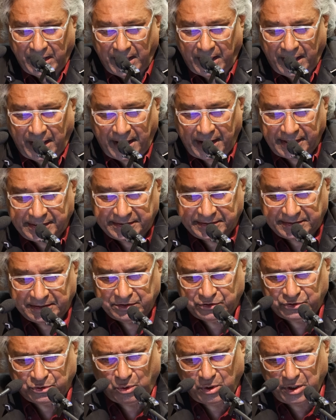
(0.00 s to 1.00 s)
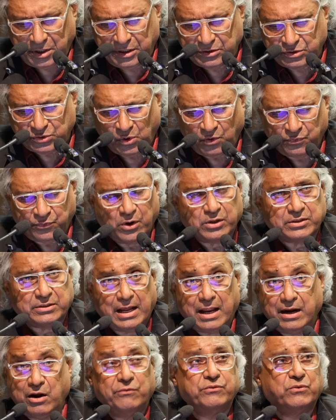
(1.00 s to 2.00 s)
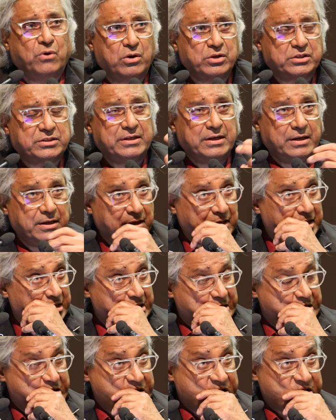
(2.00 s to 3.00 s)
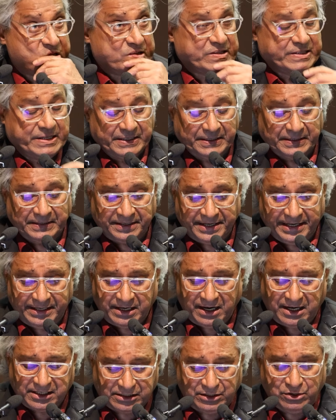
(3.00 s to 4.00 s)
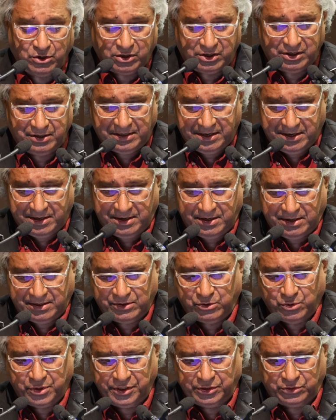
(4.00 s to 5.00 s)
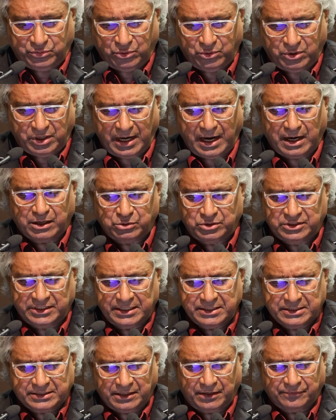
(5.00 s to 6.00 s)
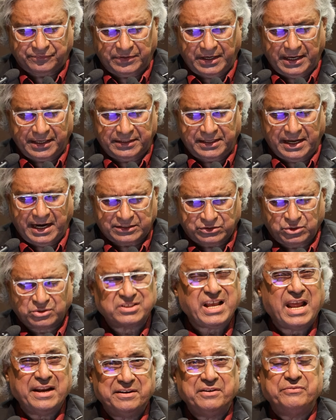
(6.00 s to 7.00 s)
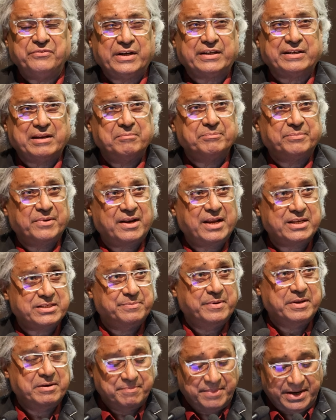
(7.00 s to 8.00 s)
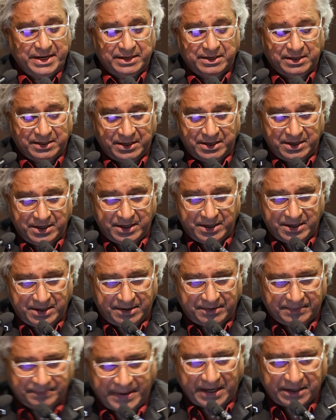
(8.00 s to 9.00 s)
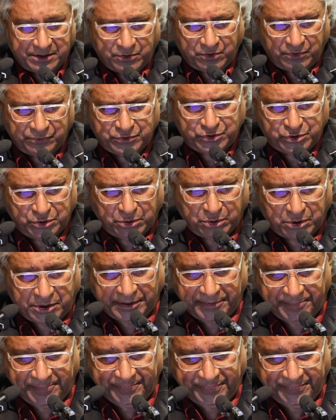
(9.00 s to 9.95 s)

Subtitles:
and so on and so forth. And of course, the radar's not going through clouds and stuff like that. So scientific temper has been made a matter of joke.